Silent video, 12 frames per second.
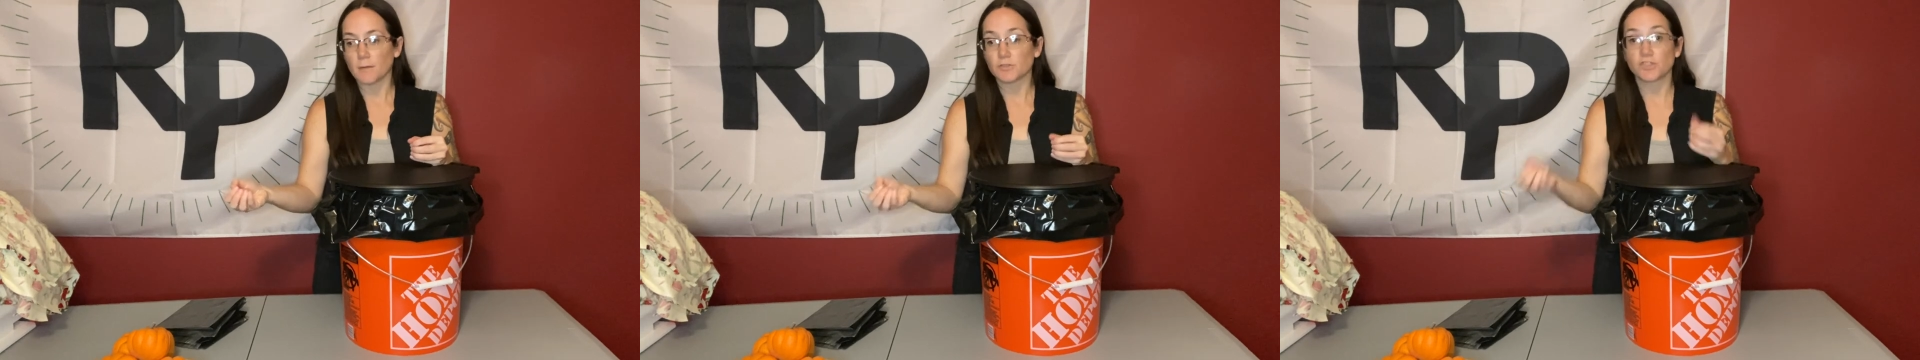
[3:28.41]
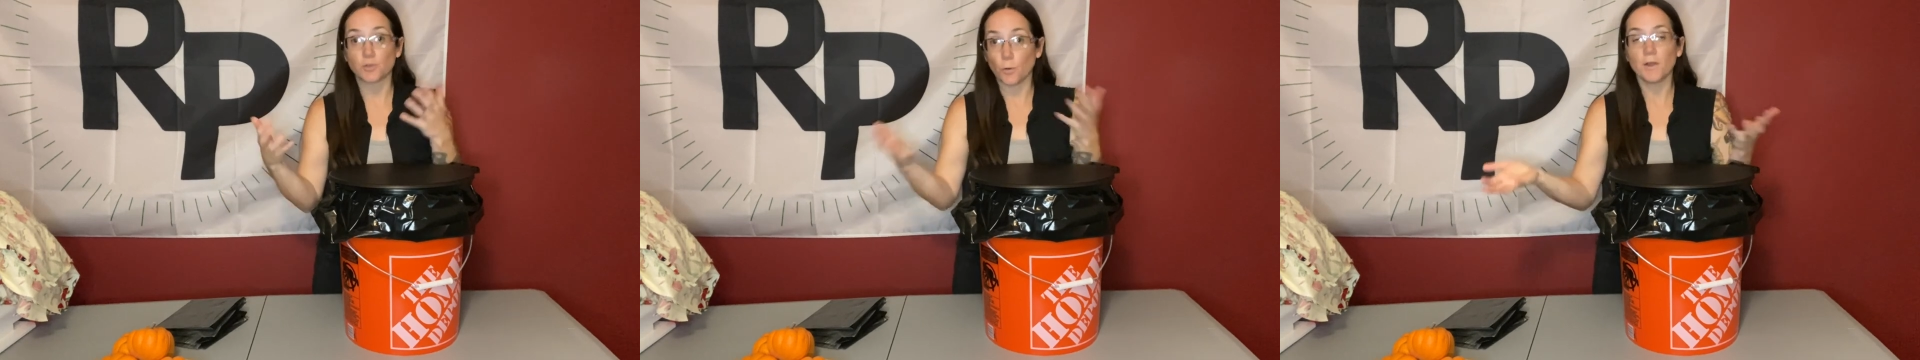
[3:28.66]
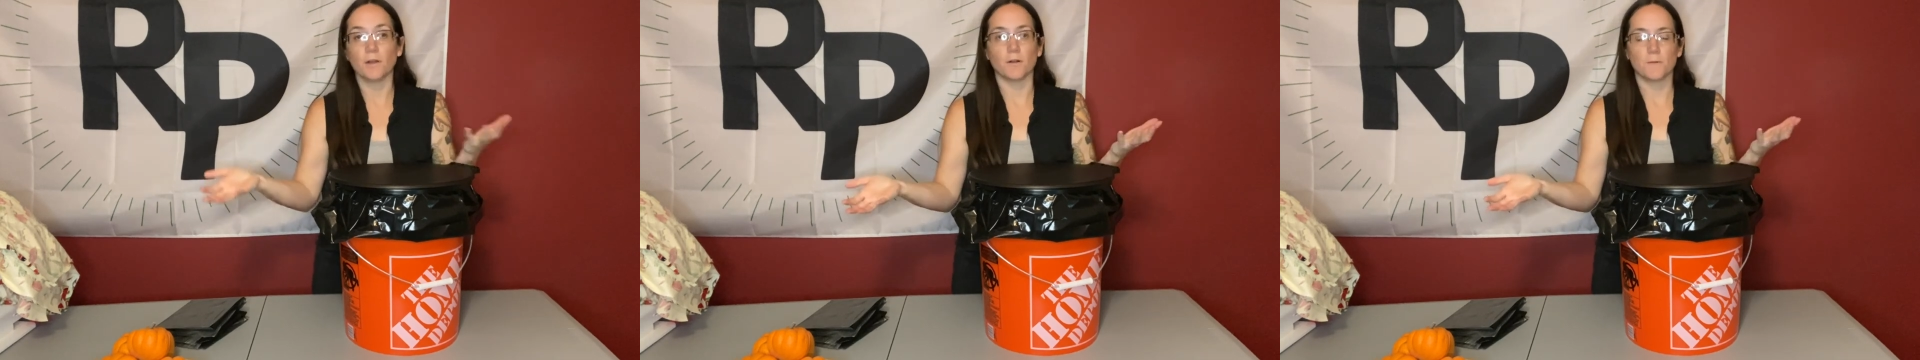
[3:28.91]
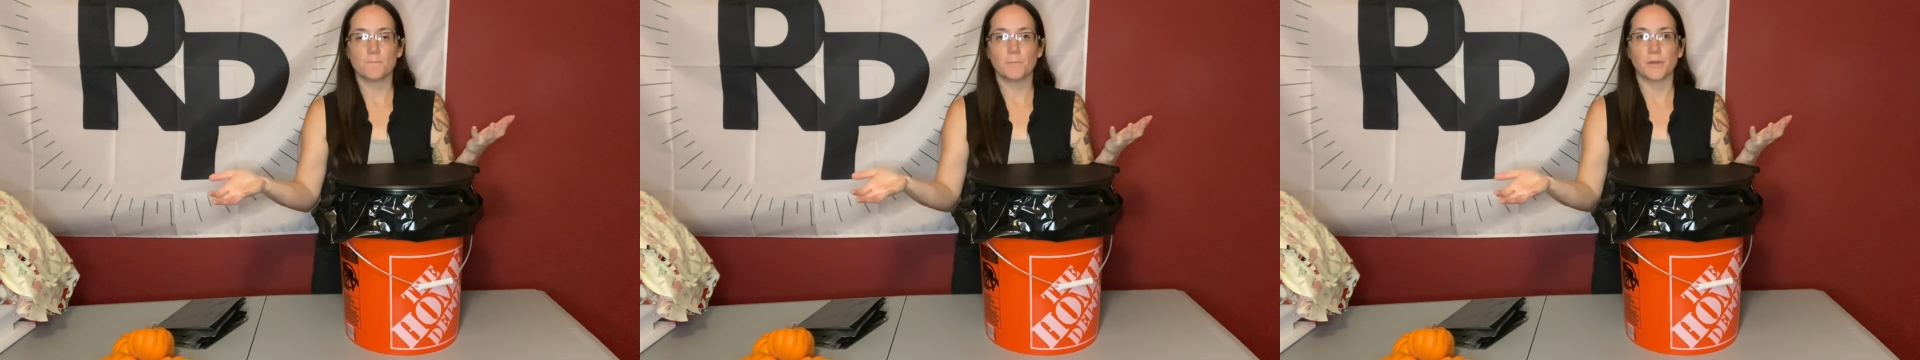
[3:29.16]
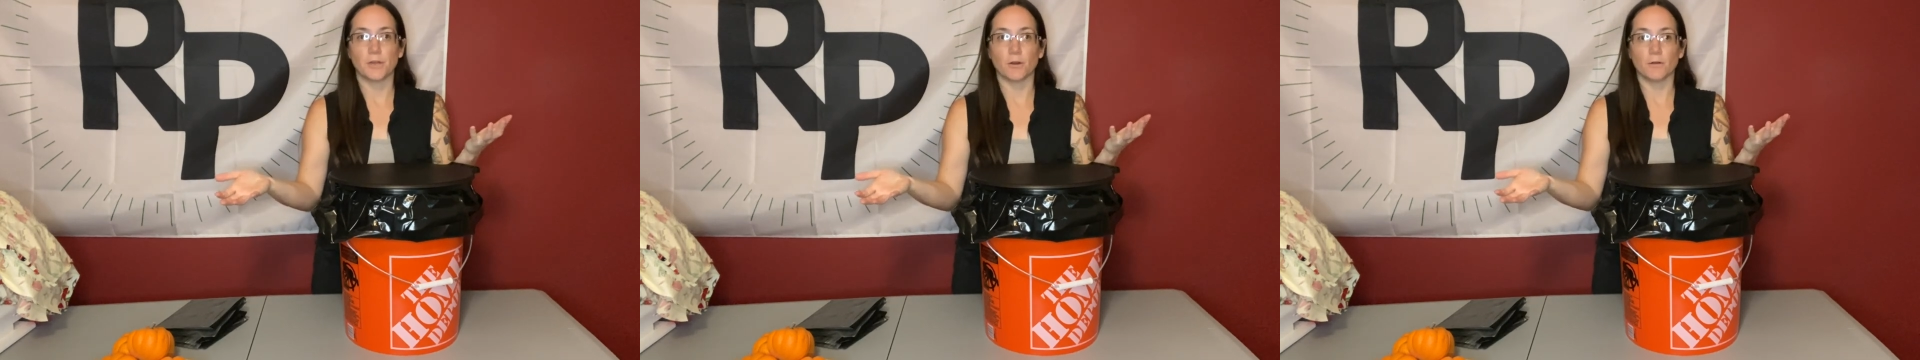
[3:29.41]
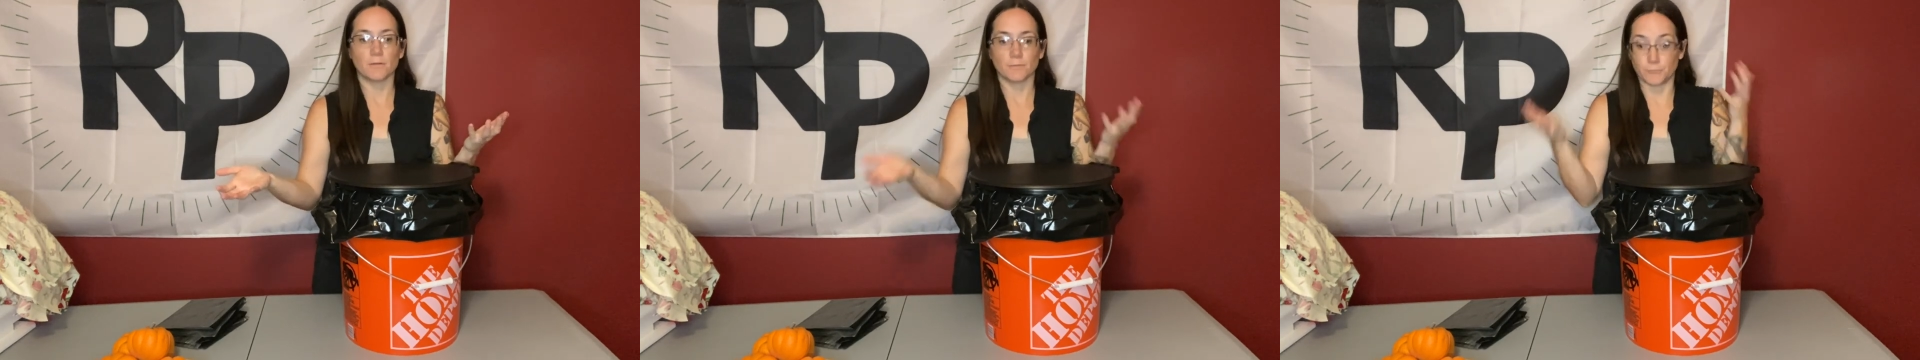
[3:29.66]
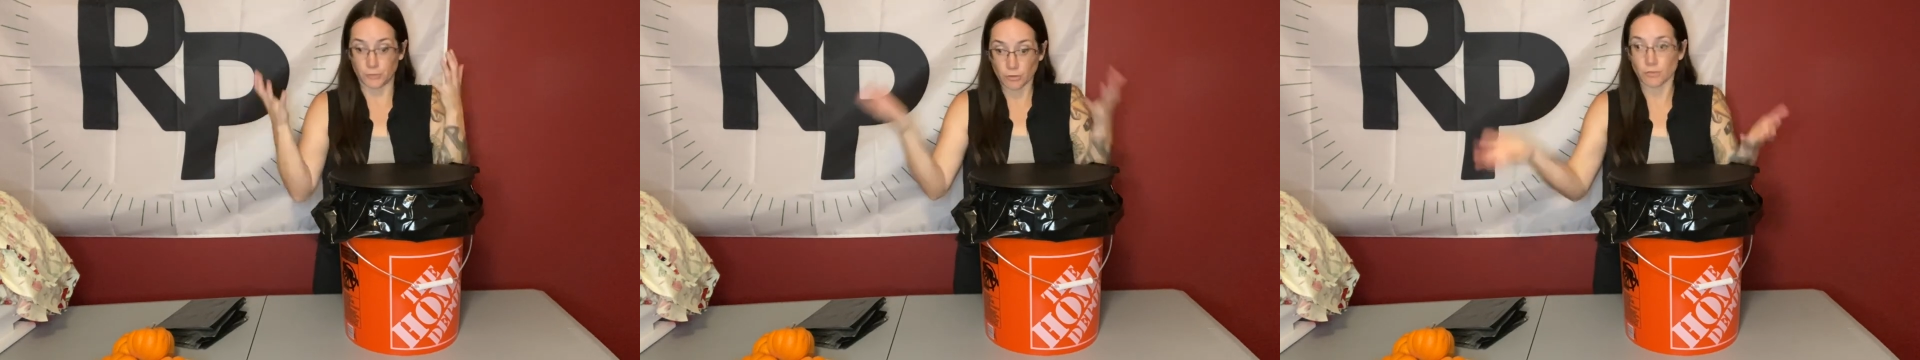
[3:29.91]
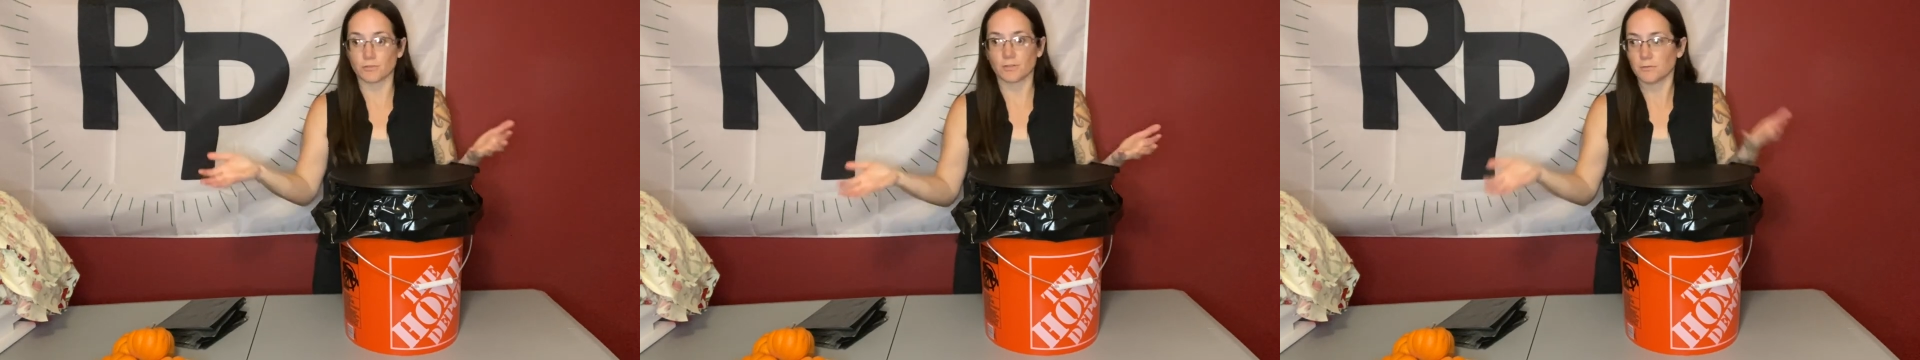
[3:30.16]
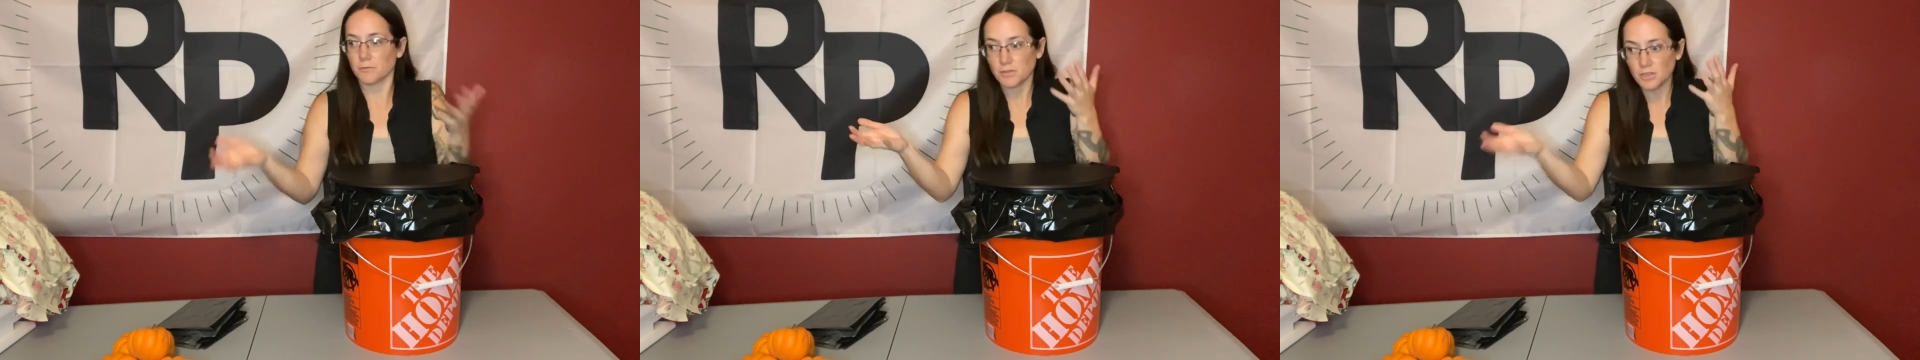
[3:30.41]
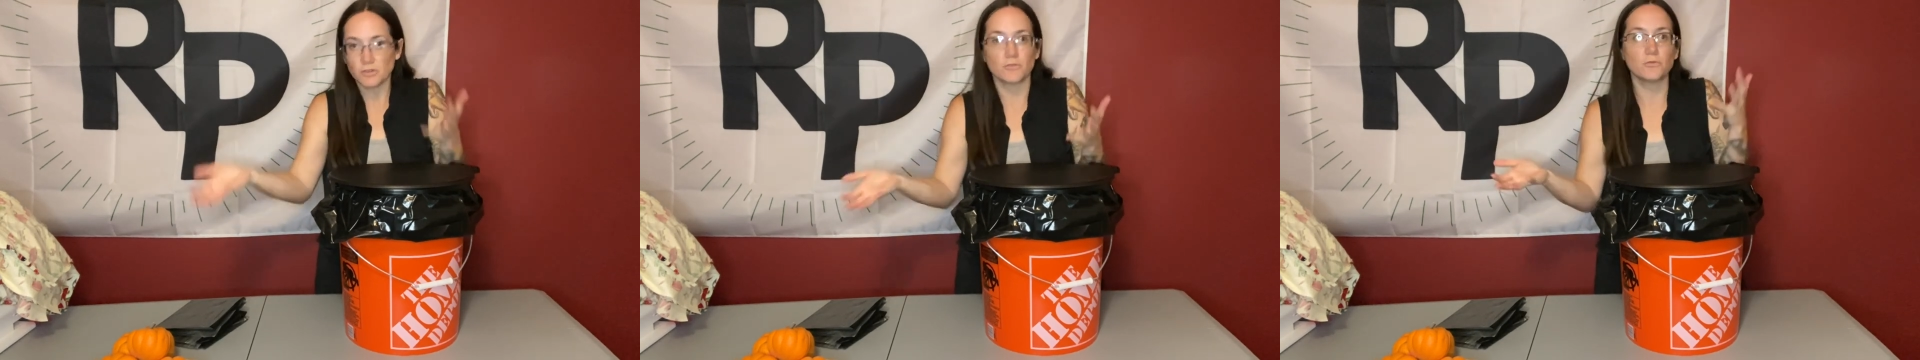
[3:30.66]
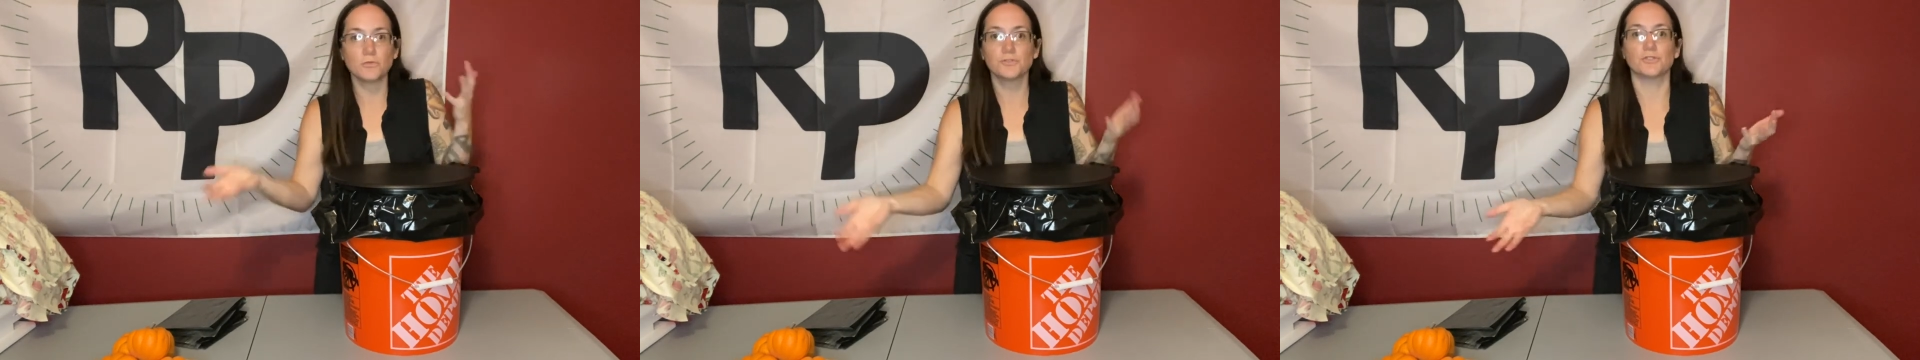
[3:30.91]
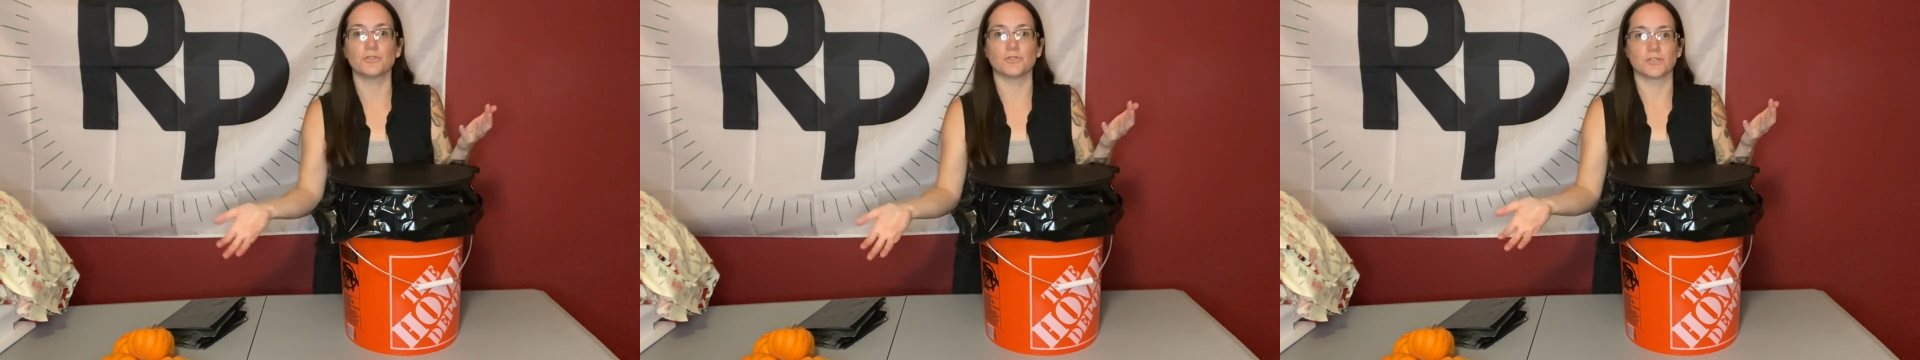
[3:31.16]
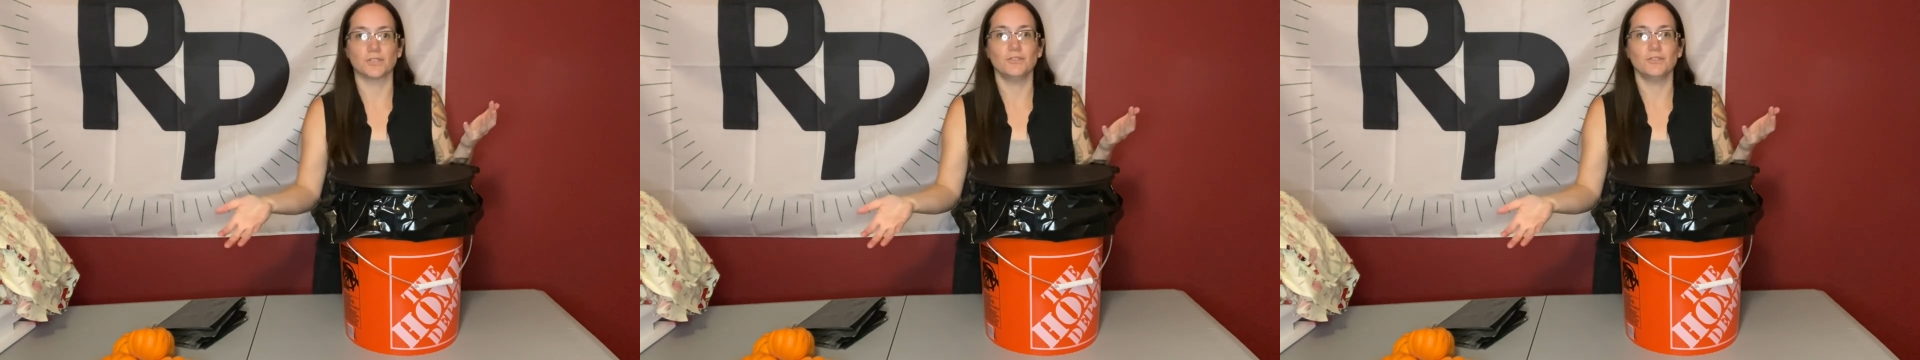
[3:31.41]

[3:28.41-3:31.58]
soil, you know, dirt, literal dirt.